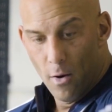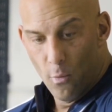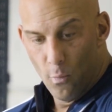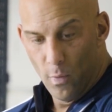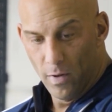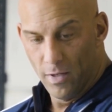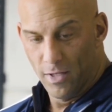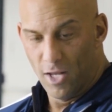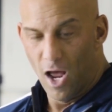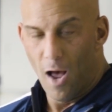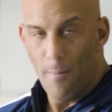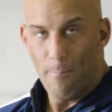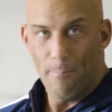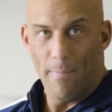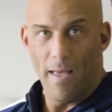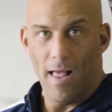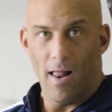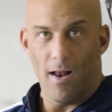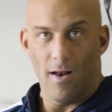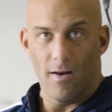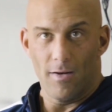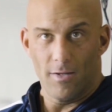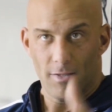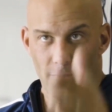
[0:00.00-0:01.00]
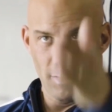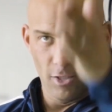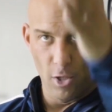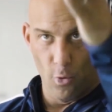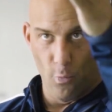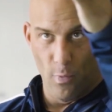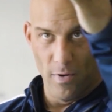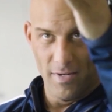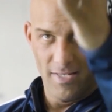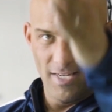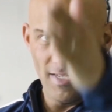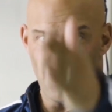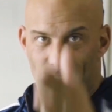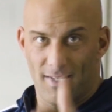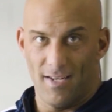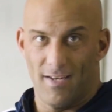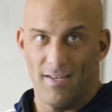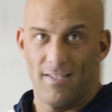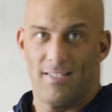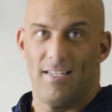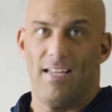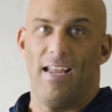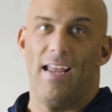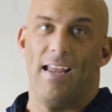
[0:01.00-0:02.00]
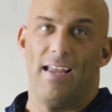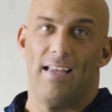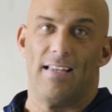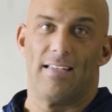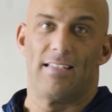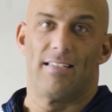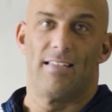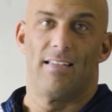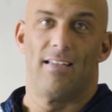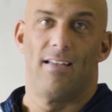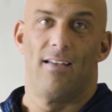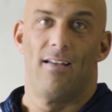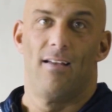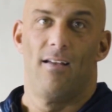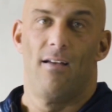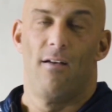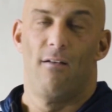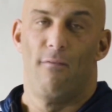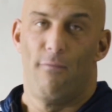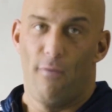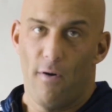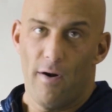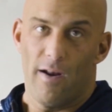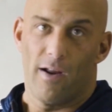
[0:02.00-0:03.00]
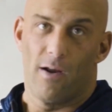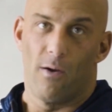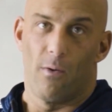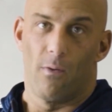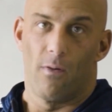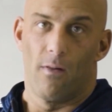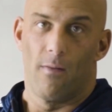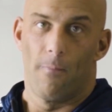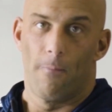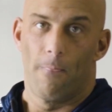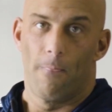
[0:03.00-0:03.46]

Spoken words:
With dumbbells, the resistance is vertical.